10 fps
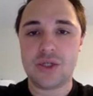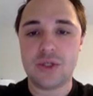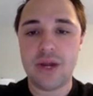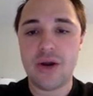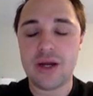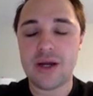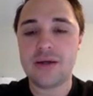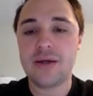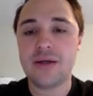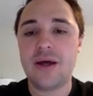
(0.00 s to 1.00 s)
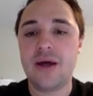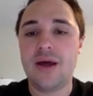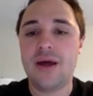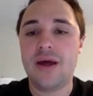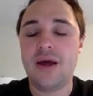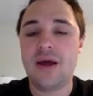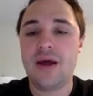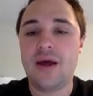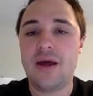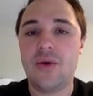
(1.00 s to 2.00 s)
America,
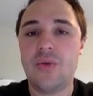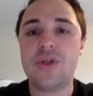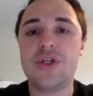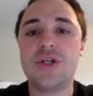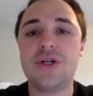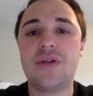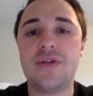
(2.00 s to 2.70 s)
which